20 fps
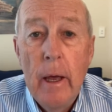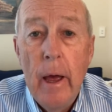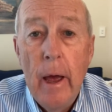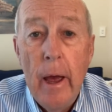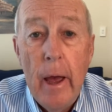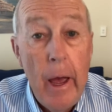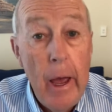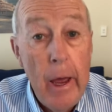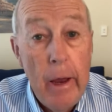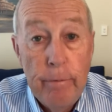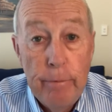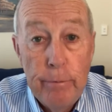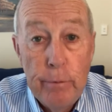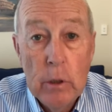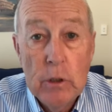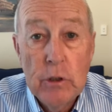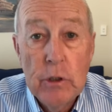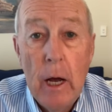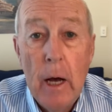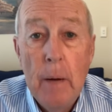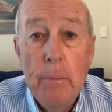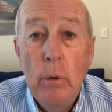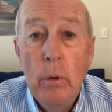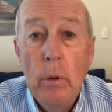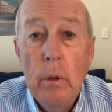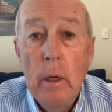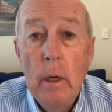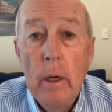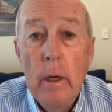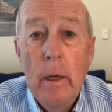and, for example,
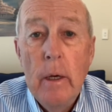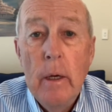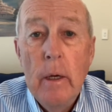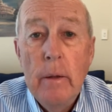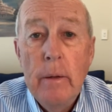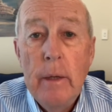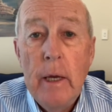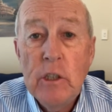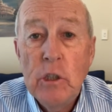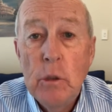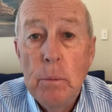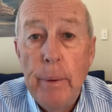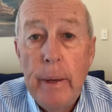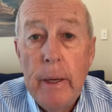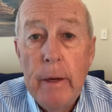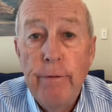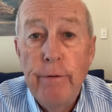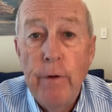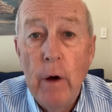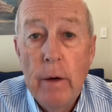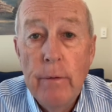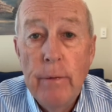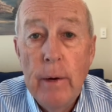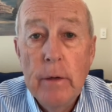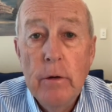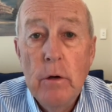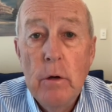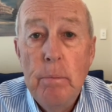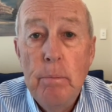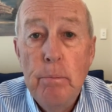the S&P
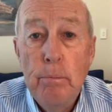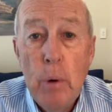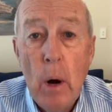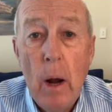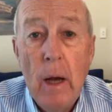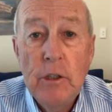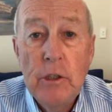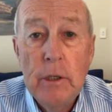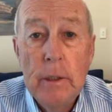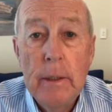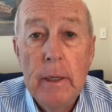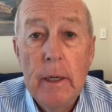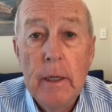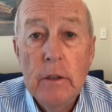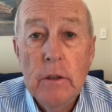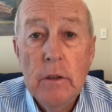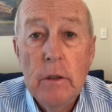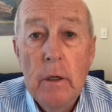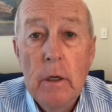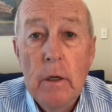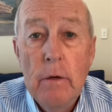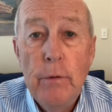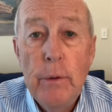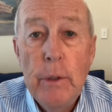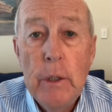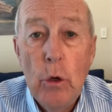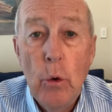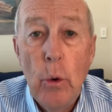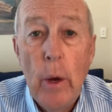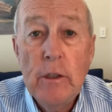500 price index for
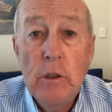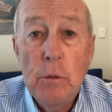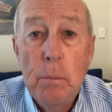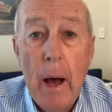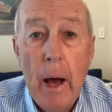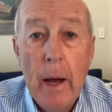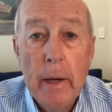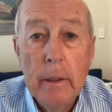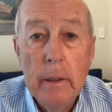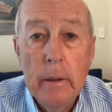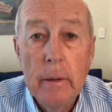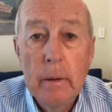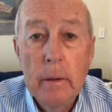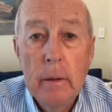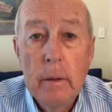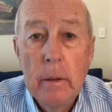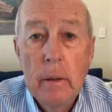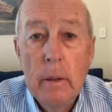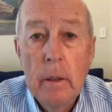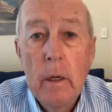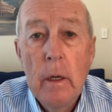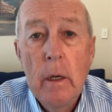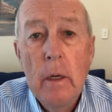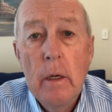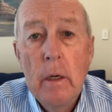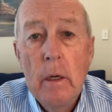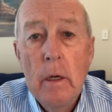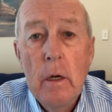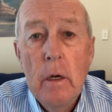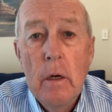the US market.
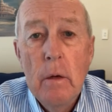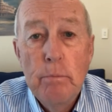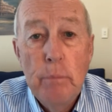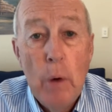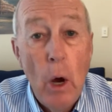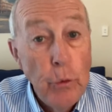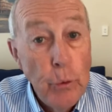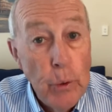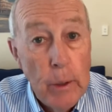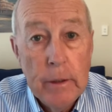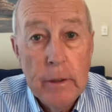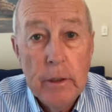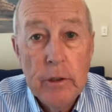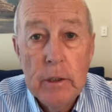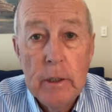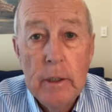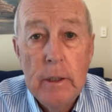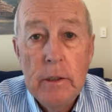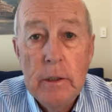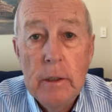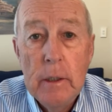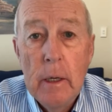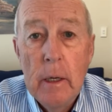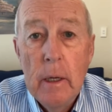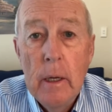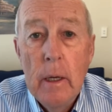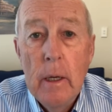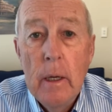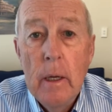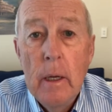Both indices
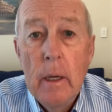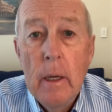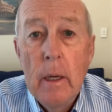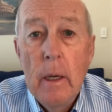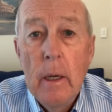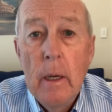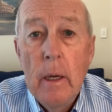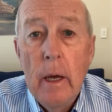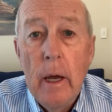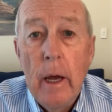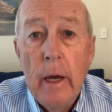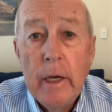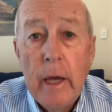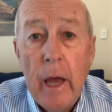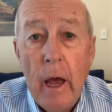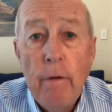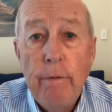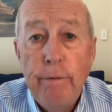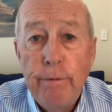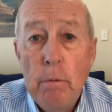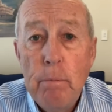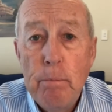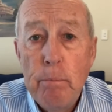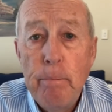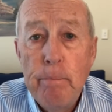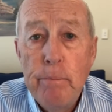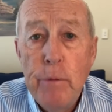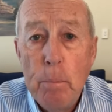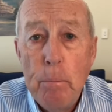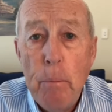account for
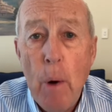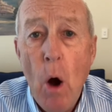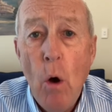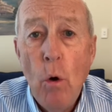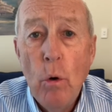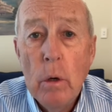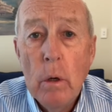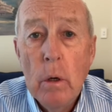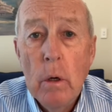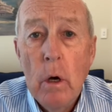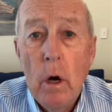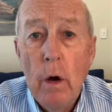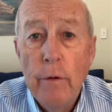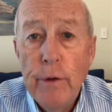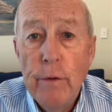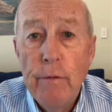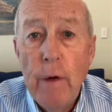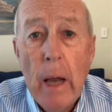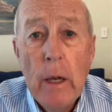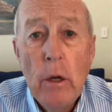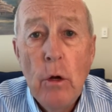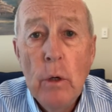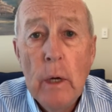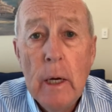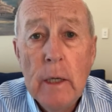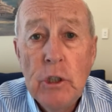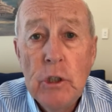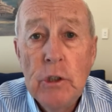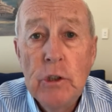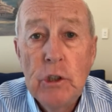the bulk of the
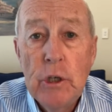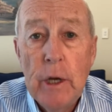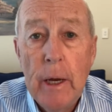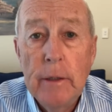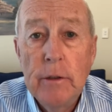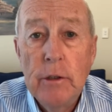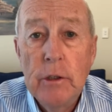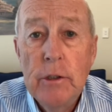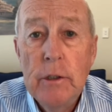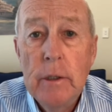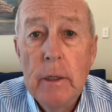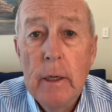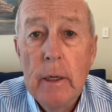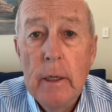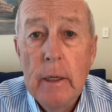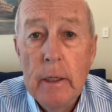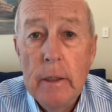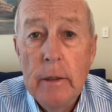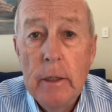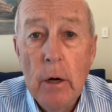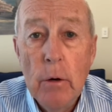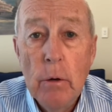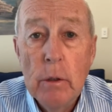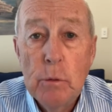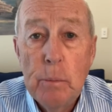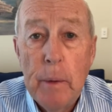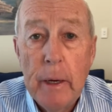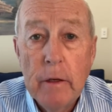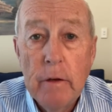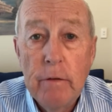valuation changes in their
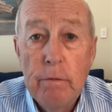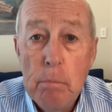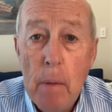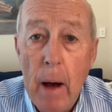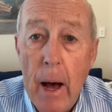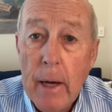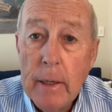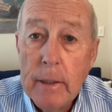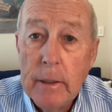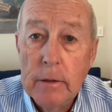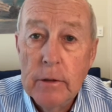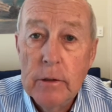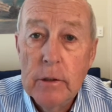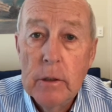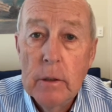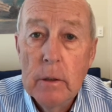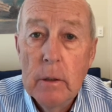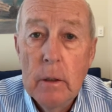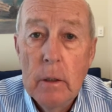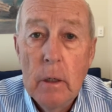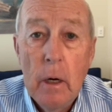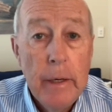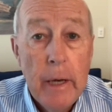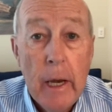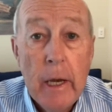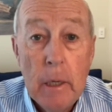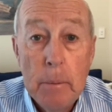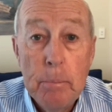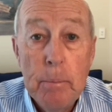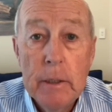respective markets on
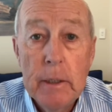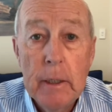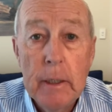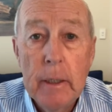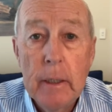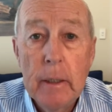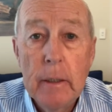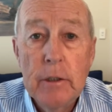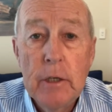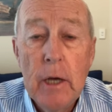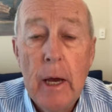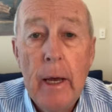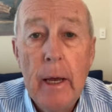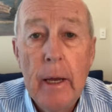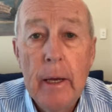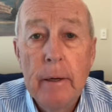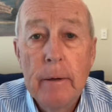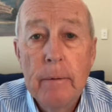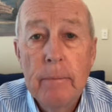any particular day.